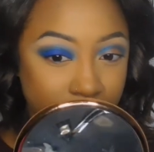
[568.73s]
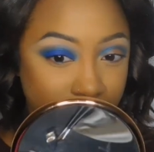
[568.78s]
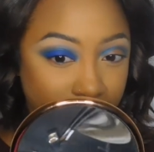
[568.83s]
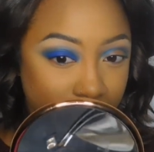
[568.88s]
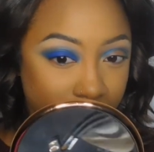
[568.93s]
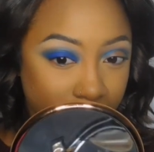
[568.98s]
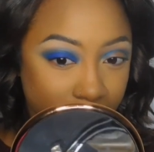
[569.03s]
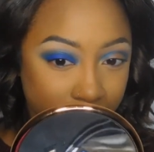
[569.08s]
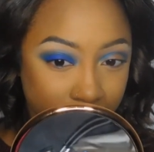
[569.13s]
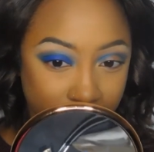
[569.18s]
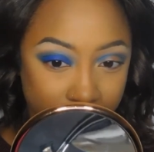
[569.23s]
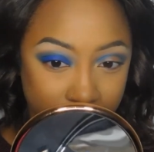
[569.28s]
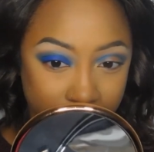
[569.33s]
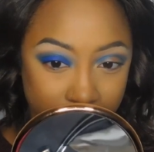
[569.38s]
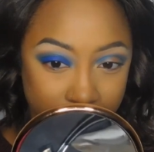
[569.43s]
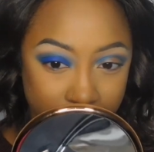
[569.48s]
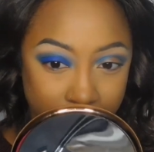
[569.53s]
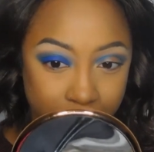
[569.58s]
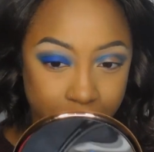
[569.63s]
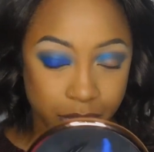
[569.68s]

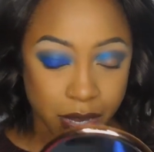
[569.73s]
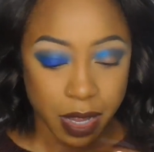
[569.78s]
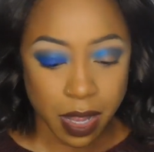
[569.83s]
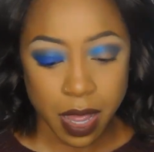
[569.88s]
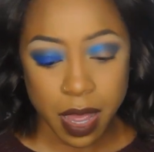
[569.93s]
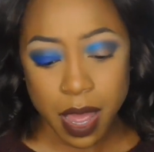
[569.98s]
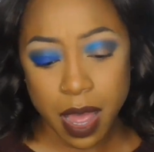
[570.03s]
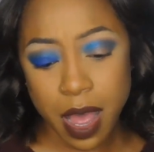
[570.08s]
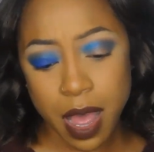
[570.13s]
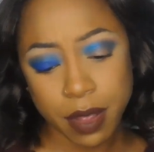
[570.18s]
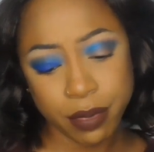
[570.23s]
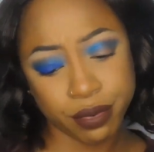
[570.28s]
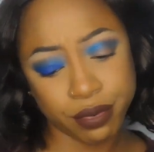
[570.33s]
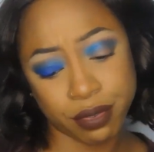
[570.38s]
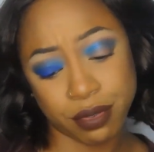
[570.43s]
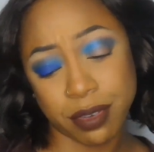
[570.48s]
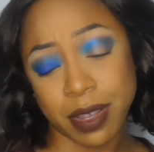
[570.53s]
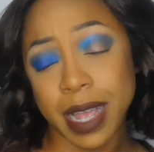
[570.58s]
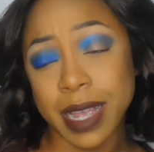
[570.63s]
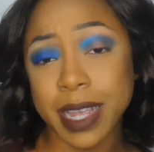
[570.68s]
Yes,
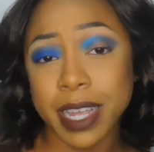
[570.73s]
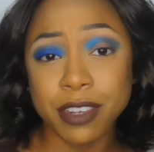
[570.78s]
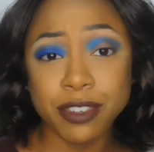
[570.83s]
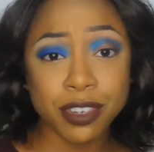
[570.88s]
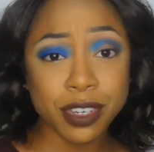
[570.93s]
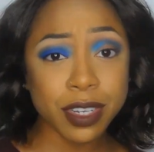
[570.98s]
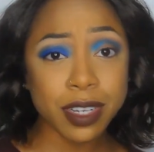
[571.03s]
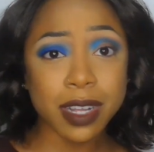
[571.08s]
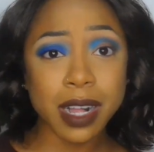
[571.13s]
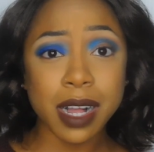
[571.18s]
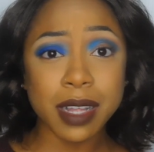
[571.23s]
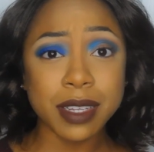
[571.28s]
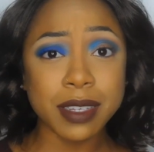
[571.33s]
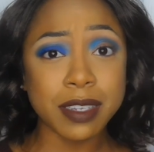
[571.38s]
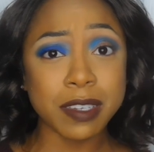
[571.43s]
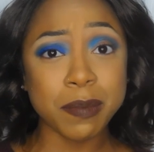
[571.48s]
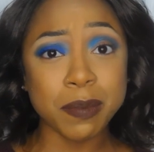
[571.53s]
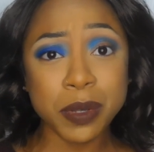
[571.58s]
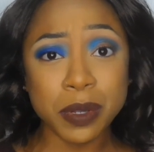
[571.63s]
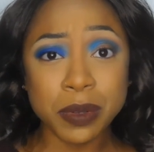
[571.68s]
I guess you can call
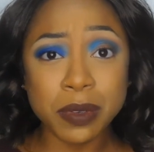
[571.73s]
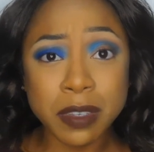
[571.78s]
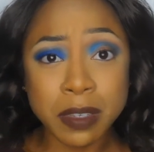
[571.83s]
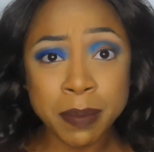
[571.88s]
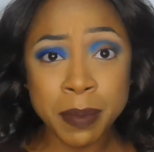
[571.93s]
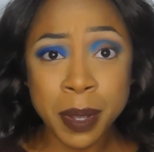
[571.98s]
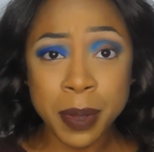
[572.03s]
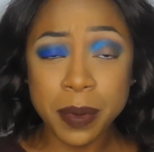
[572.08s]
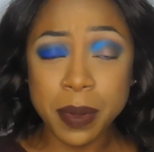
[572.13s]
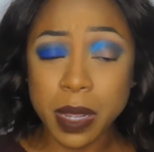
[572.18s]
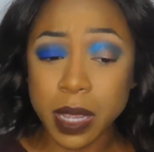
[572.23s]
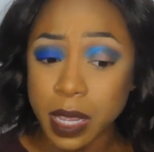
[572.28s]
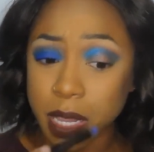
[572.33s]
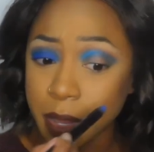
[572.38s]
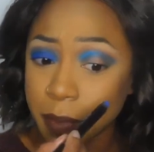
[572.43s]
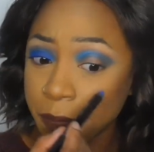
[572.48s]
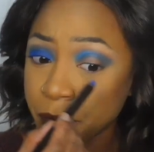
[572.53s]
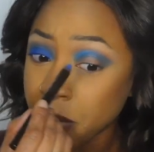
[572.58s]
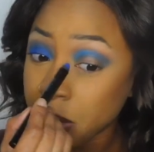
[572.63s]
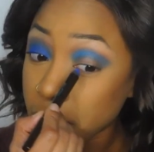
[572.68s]
this a blue
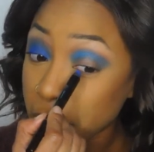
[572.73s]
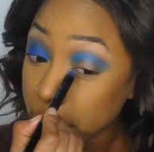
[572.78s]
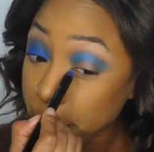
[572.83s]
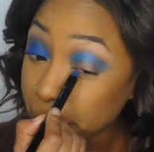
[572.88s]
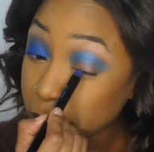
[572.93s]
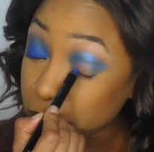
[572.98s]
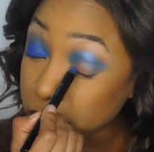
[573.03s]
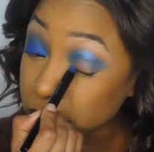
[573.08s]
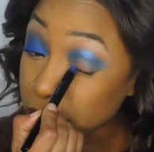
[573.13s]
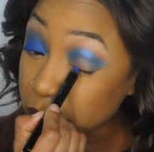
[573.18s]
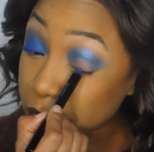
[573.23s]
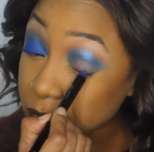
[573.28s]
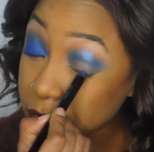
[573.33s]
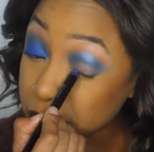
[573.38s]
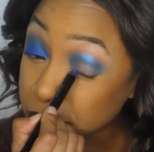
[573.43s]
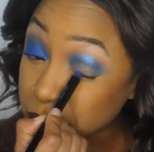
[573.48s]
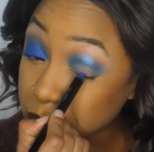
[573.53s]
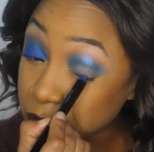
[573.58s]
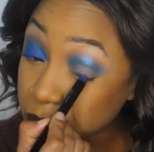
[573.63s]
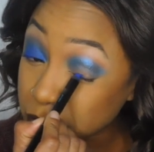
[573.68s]
smoky
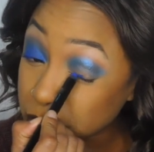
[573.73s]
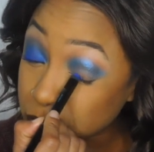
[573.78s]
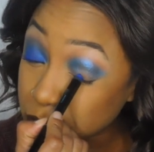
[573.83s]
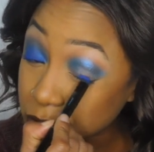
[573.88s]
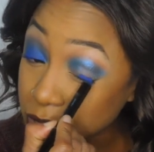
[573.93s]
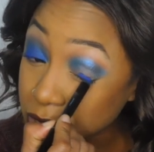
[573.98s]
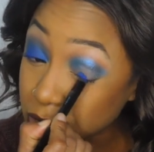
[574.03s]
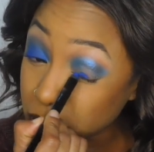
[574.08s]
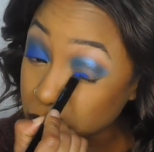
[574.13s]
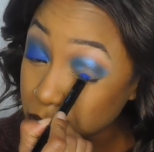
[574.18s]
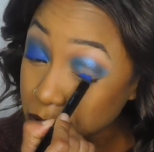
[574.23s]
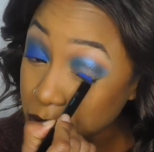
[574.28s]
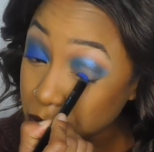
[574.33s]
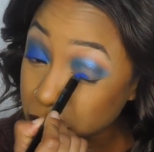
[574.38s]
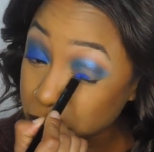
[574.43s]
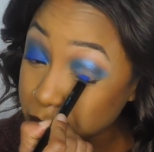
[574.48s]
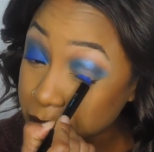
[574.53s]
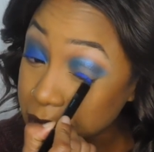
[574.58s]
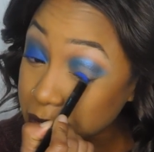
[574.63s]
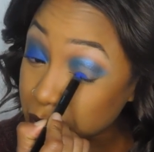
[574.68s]
because the
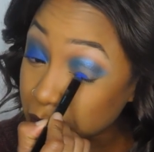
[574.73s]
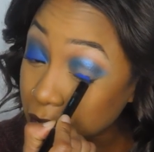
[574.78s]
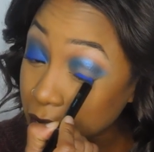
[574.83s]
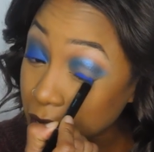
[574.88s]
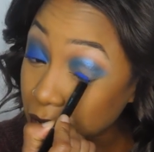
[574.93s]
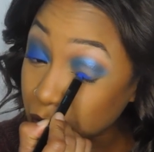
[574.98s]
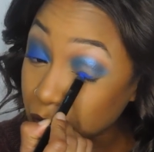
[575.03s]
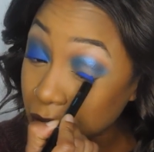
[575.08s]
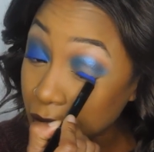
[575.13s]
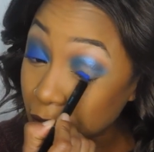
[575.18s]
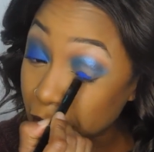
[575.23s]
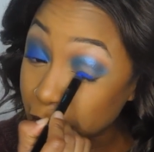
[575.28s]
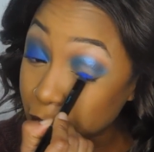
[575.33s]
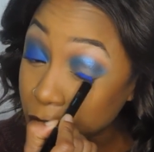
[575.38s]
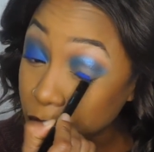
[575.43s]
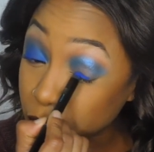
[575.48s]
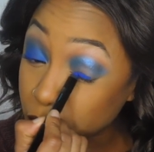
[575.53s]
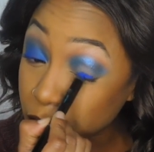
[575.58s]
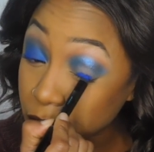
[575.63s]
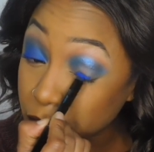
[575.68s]
ZULU is like a
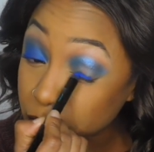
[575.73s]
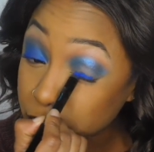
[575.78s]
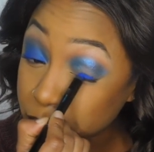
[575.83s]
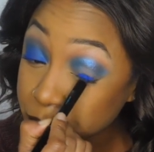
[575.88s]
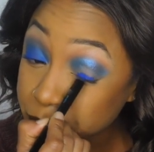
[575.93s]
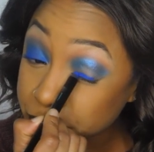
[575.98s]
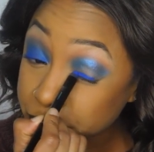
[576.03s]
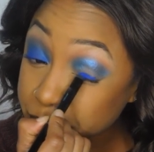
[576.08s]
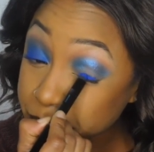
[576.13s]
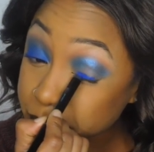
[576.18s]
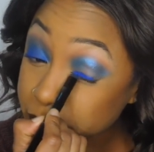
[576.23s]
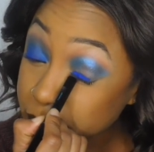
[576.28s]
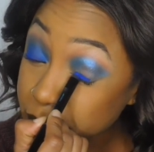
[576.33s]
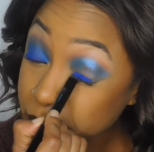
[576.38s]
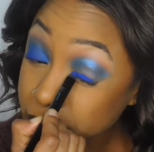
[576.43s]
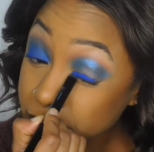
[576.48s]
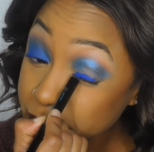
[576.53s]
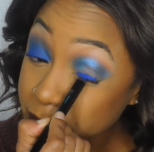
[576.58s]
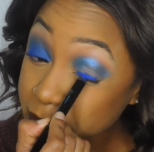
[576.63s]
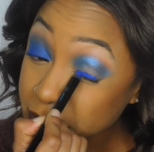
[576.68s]
lighter,
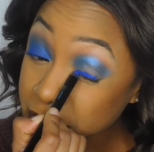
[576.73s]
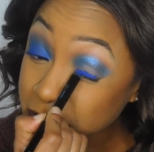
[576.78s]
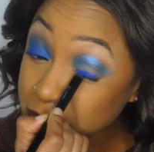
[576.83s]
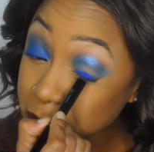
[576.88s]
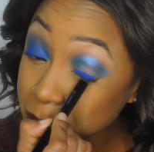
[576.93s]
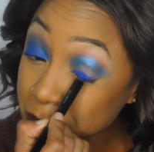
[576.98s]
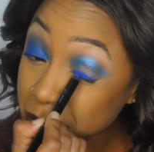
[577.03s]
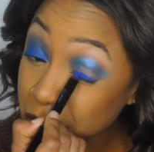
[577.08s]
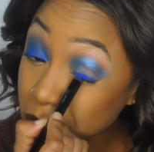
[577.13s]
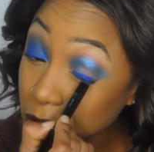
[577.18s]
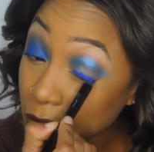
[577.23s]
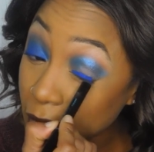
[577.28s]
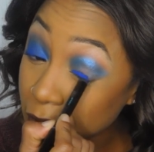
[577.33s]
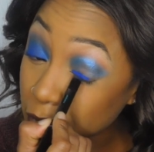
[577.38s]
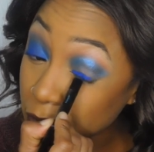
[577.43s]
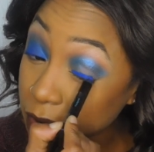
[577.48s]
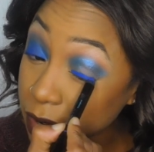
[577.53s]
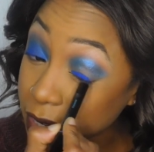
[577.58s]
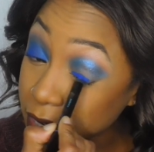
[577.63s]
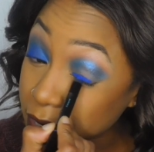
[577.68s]
it's a bit
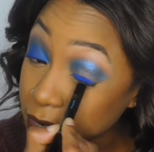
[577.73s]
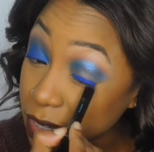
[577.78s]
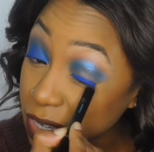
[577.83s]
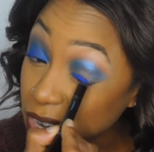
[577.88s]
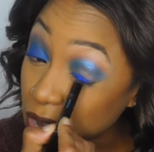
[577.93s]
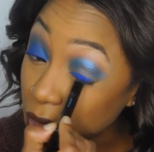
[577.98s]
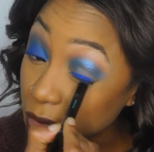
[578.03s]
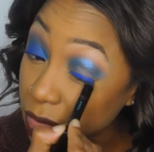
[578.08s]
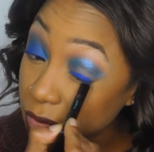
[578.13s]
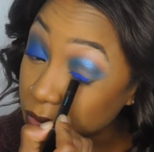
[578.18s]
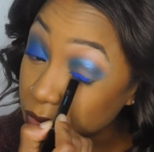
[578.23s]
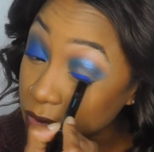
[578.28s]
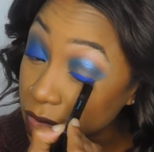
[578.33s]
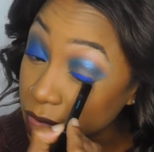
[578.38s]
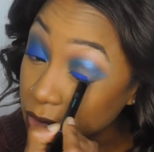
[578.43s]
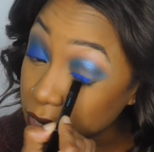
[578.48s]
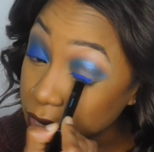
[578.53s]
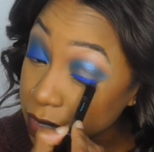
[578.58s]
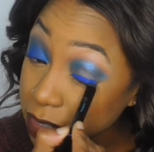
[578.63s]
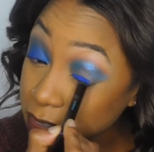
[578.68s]
lighter than
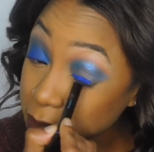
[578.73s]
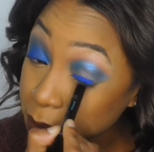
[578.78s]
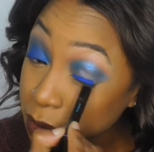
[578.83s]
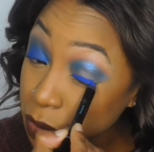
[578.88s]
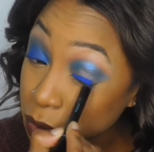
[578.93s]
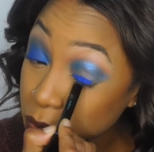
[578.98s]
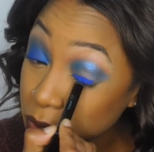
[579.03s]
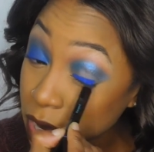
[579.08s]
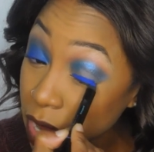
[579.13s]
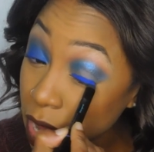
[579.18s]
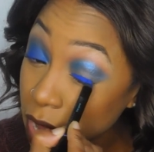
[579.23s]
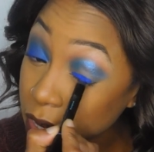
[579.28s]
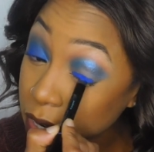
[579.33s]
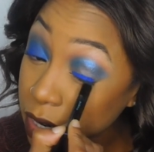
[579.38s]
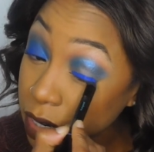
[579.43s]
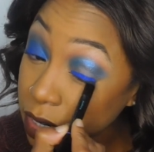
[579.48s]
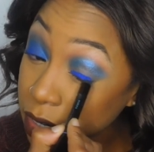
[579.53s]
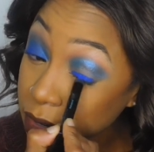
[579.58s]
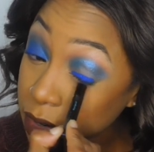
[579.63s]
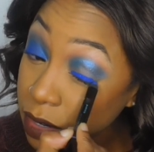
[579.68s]
this blue
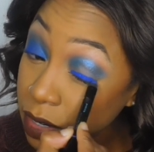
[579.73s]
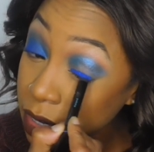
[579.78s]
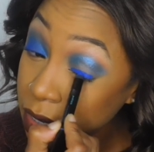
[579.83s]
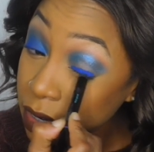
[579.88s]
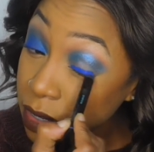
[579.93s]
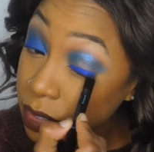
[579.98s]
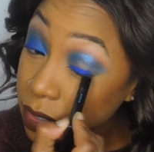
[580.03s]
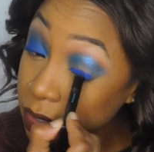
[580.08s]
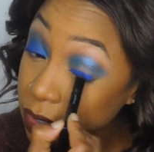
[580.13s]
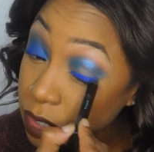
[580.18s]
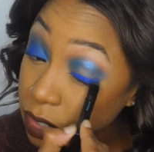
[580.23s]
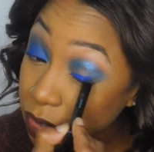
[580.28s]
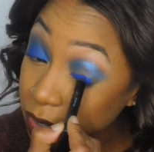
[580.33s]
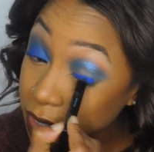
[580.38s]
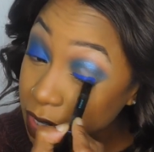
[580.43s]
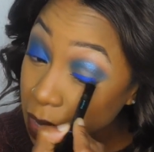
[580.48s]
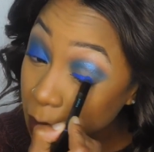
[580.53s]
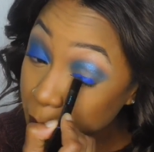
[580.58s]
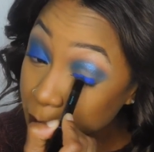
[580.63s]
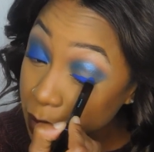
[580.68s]
color, this
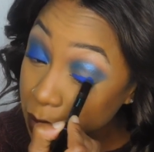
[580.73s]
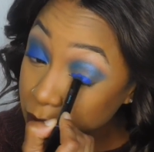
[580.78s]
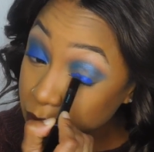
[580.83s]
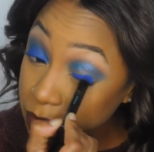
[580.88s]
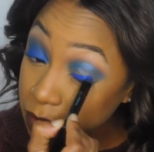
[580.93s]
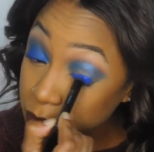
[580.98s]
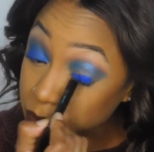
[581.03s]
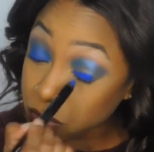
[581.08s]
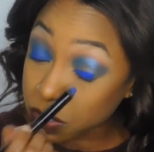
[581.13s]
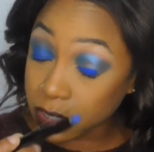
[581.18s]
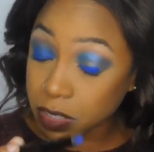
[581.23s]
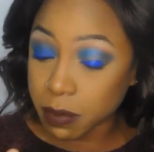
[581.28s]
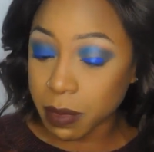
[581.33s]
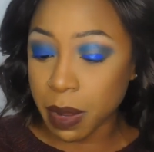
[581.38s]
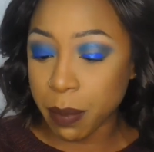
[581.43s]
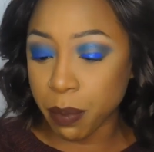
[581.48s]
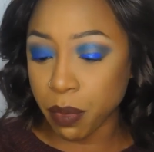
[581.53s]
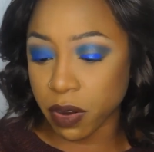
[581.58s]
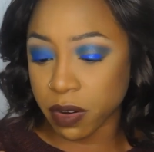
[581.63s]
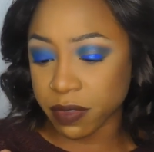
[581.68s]
crayon pencil, which is
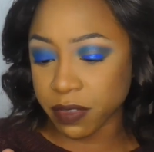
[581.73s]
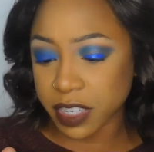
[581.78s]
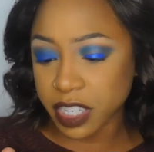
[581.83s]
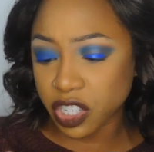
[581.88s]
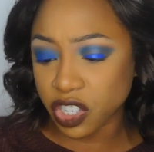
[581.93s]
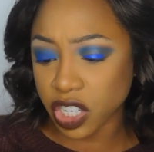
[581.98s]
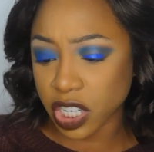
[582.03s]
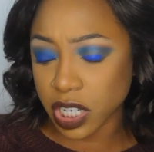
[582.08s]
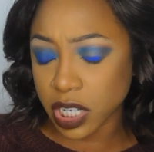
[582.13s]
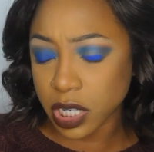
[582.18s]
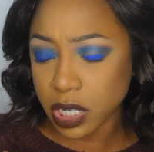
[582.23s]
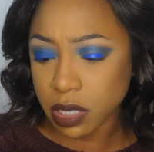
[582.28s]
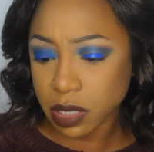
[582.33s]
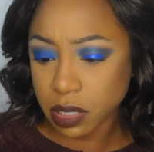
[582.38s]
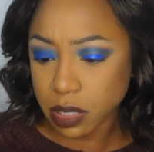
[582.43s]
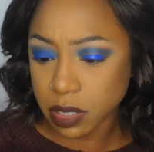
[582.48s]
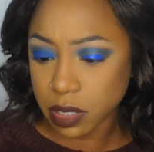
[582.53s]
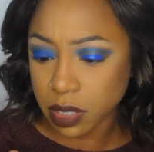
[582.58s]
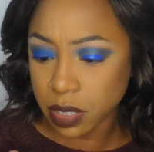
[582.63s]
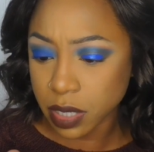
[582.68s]
my boyfriend
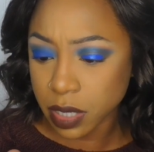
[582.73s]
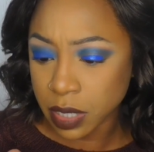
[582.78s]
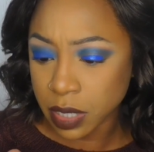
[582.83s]
jeans.